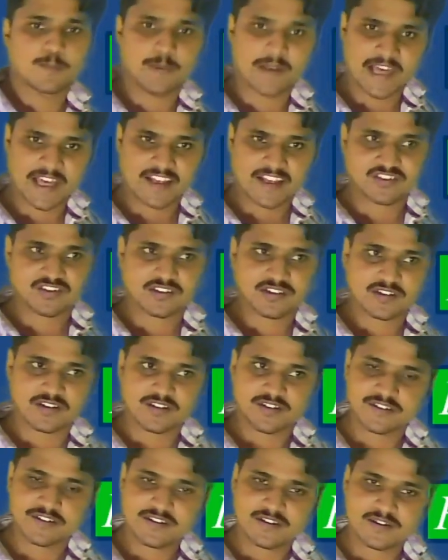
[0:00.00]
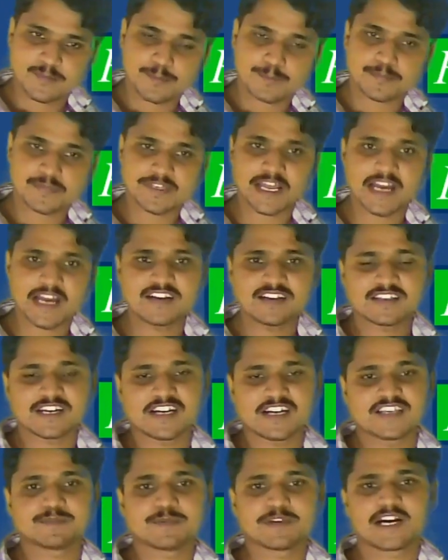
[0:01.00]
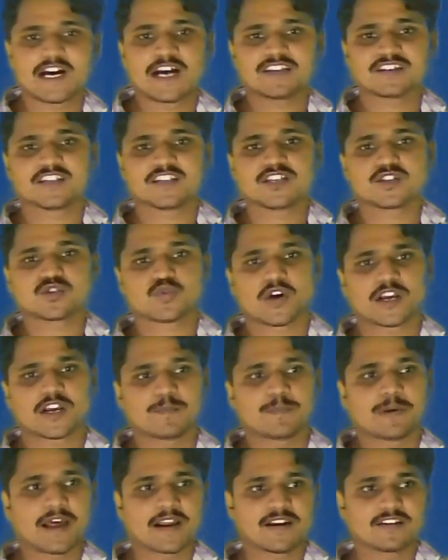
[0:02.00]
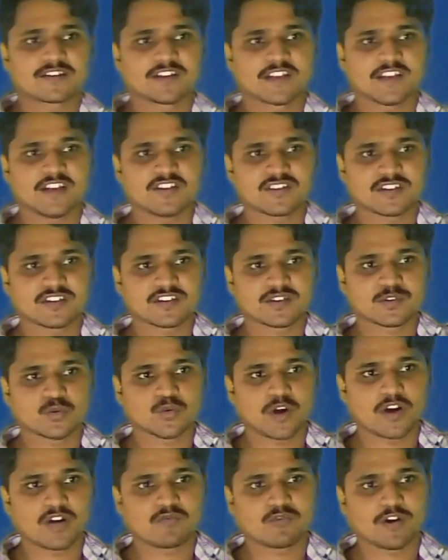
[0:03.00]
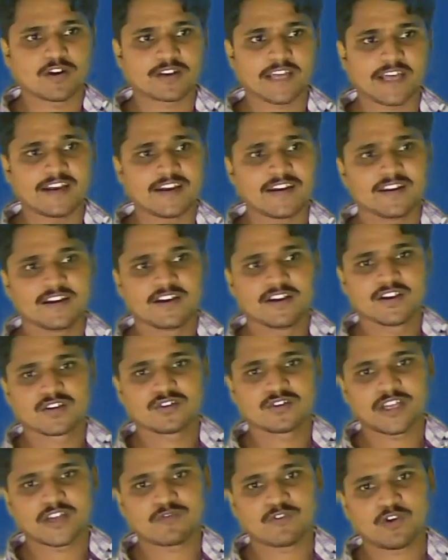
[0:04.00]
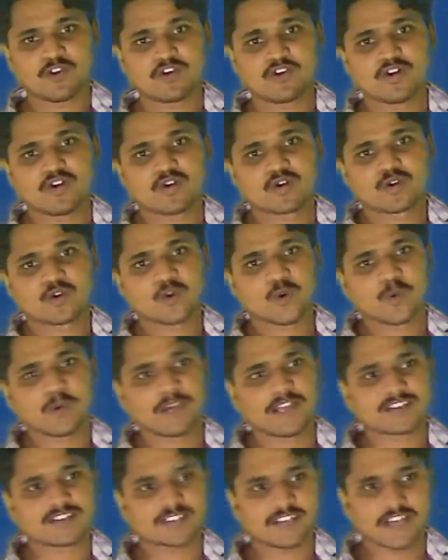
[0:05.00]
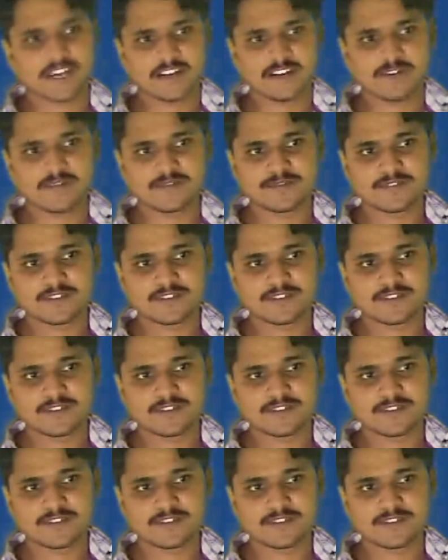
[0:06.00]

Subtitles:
plus 10, that is because these two are in parallel series, 2 1 for 10, therefore, 2 plus 10.